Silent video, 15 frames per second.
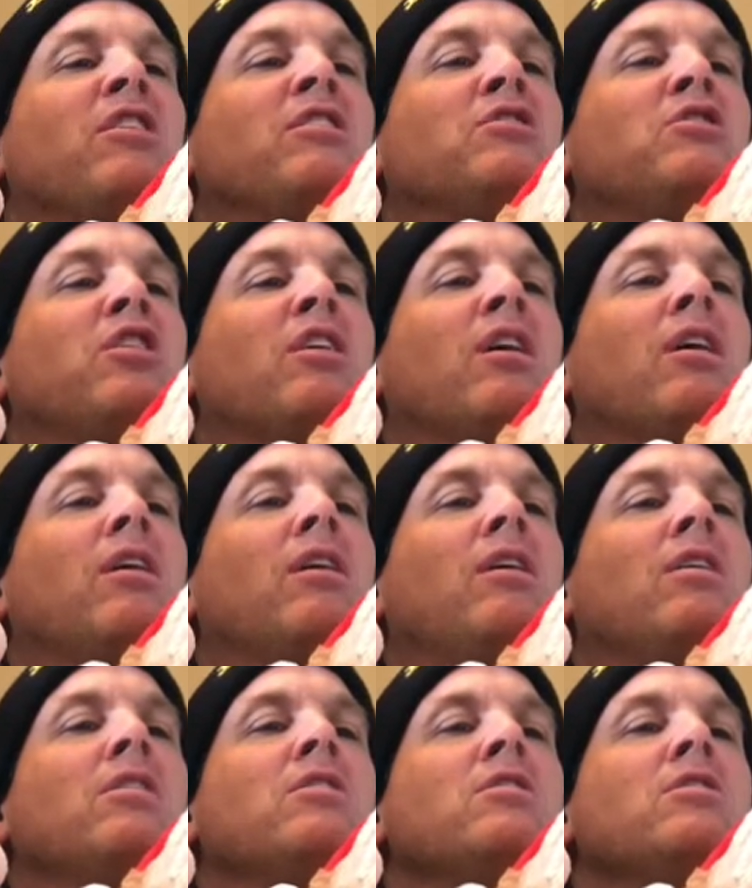the sugar.
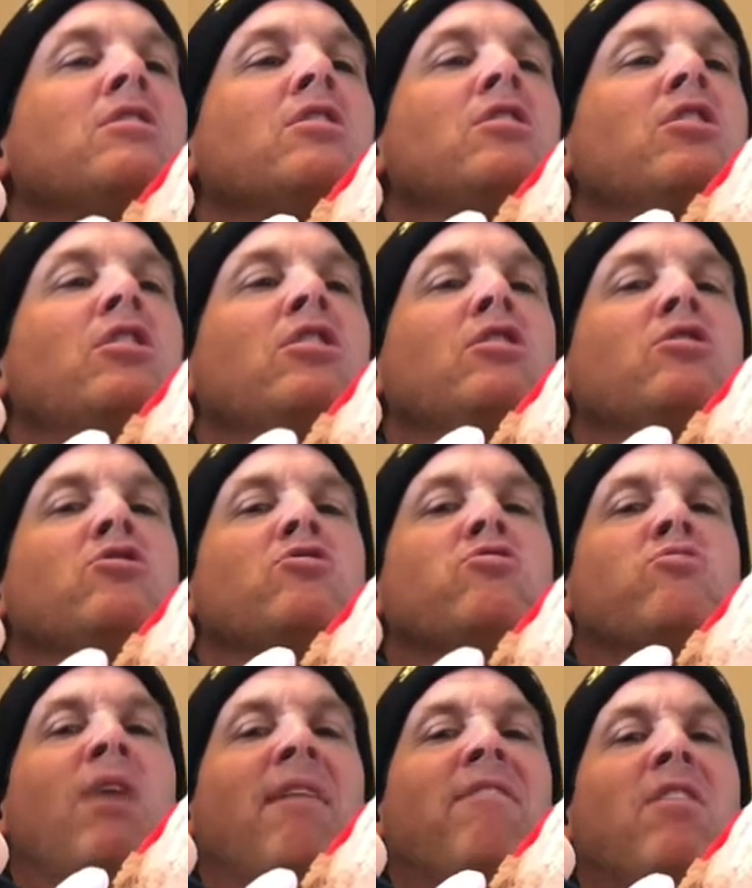
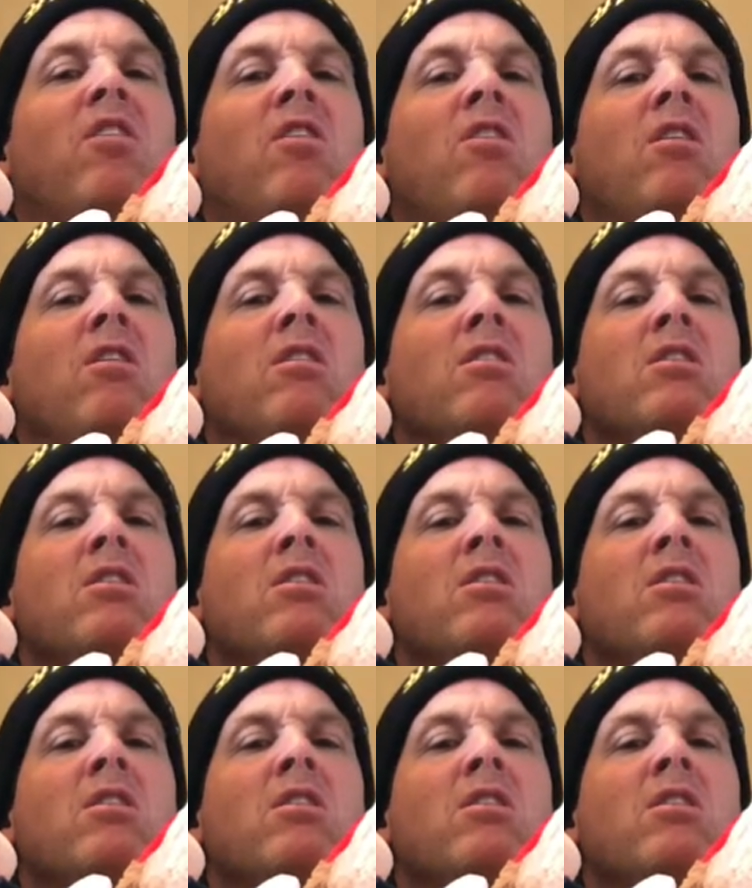Trevor?